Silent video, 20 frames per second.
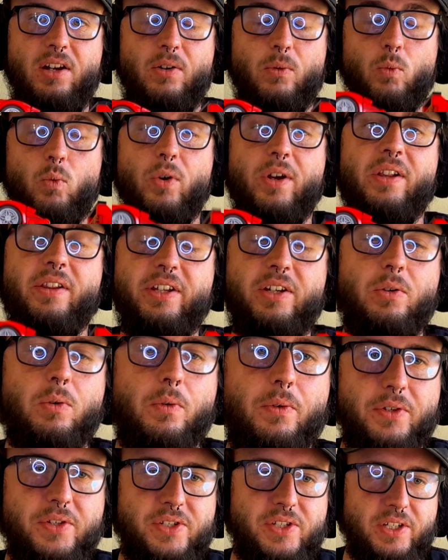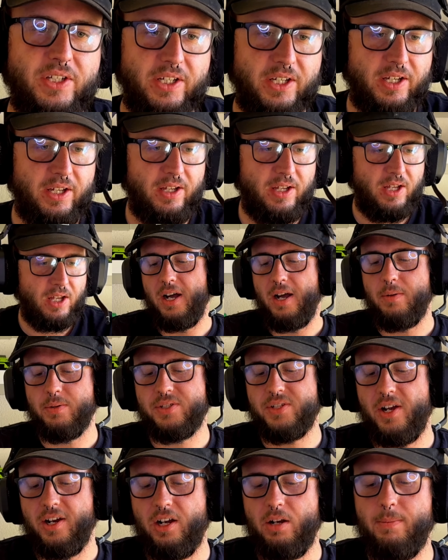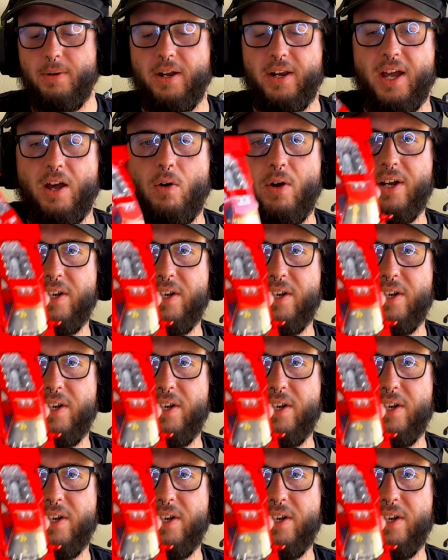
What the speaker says: really cool to see. I was talking about how I